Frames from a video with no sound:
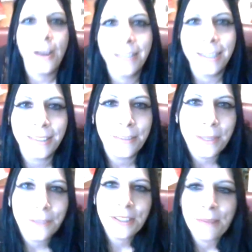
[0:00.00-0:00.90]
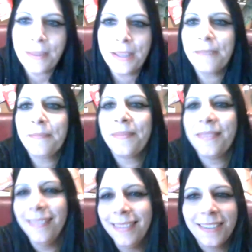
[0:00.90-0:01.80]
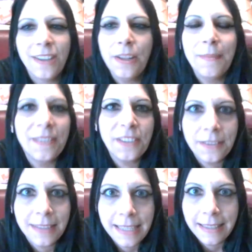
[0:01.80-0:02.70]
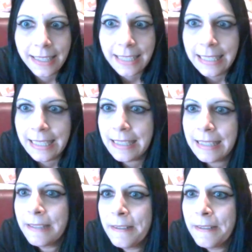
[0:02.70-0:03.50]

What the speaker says: next to me or something. It's all about those late night EDs.